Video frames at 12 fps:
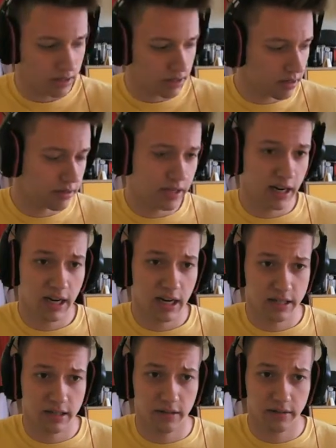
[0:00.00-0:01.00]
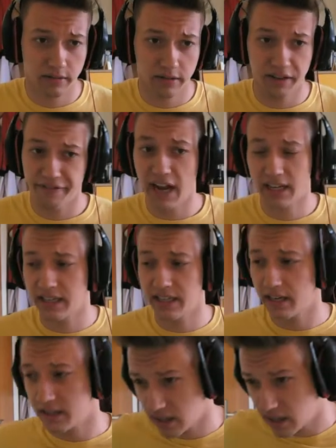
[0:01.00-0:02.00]
the fact
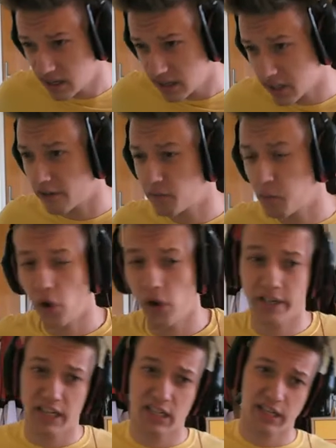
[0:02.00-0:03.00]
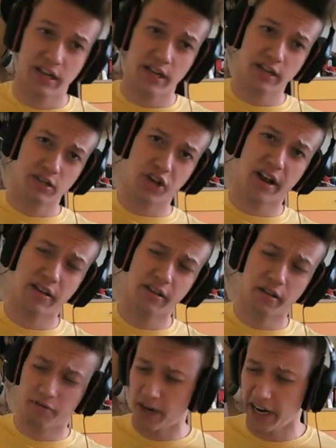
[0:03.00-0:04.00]
that Soft Boiled is a
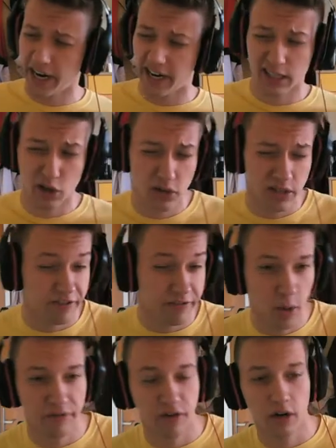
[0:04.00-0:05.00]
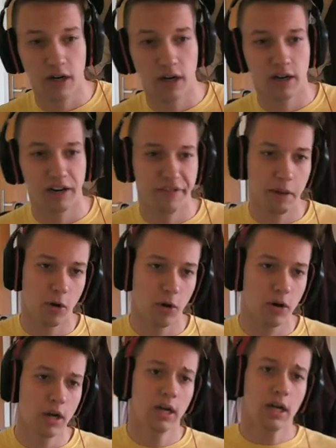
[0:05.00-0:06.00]
Gen 3 exclusive move on
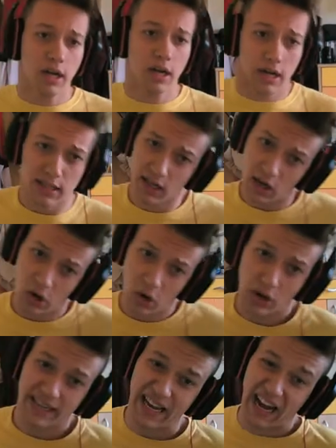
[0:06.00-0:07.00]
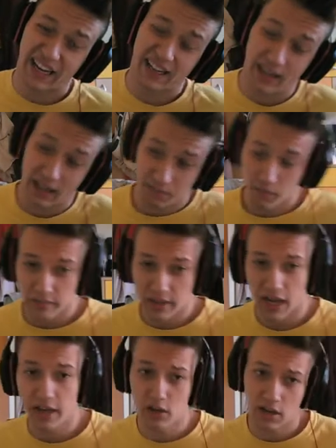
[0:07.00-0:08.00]
Clefable. So yeah,
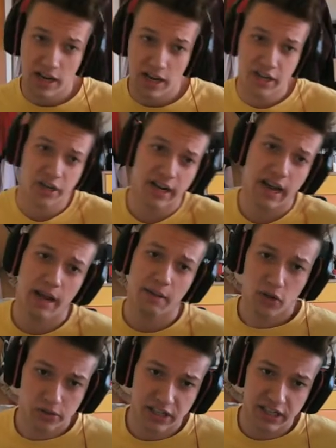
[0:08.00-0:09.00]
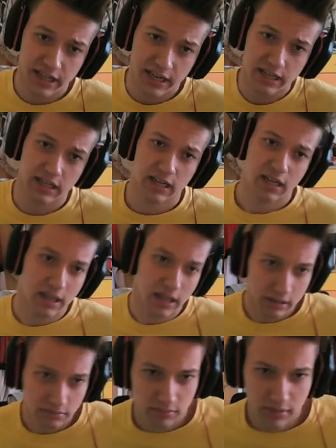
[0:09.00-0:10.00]
later in the game you'll see that
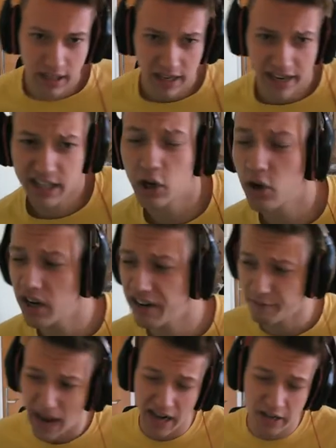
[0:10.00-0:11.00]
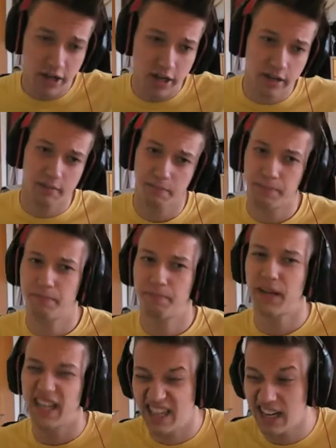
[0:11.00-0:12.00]
it could have mattered,
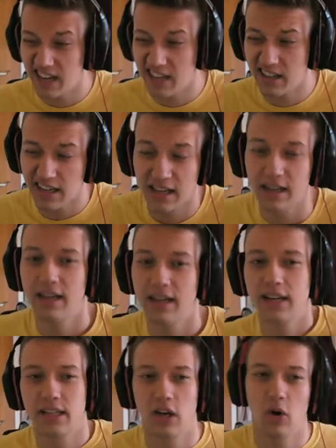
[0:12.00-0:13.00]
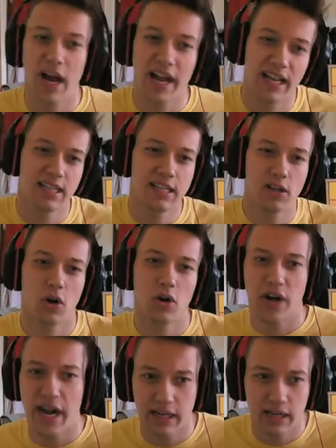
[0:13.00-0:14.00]
but it didn't. So I guess it's all right,